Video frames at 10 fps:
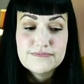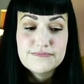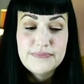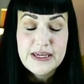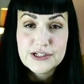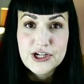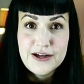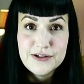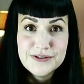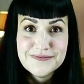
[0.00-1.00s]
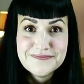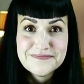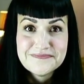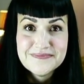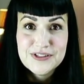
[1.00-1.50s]
being a child.
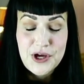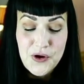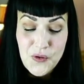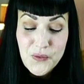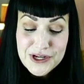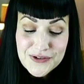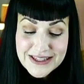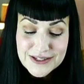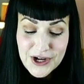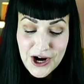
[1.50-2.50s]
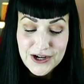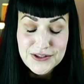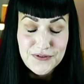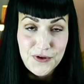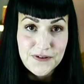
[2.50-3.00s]
So when you get this card, the
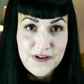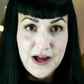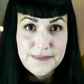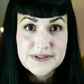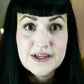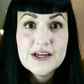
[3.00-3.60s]
Four of Cups,